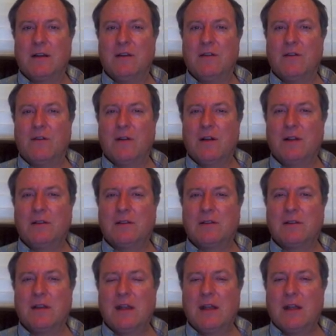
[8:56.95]
And
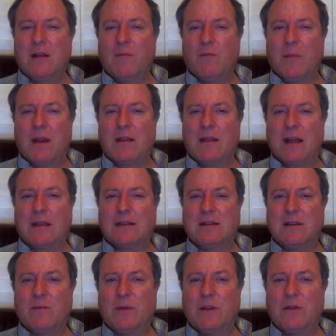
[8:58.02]
neurons make that
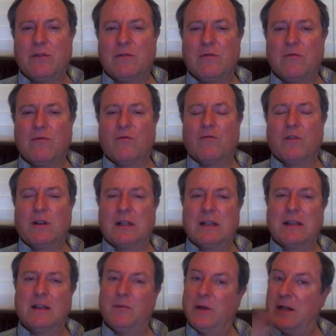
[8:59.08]
CPU really
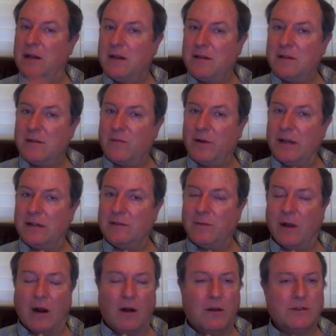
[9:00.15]
limited in some ways,
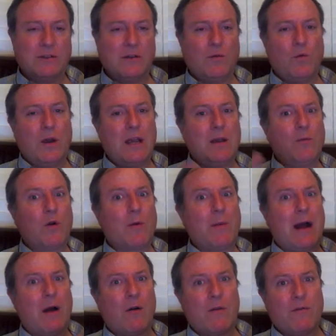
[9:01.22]
but also way more
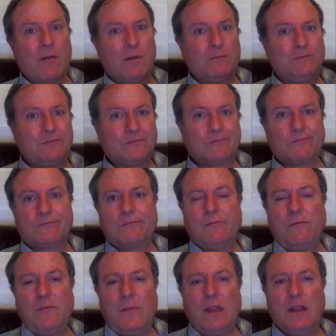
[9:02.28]
powerful
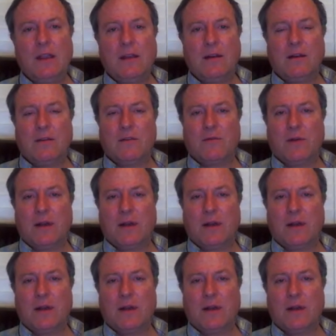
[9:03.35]
in other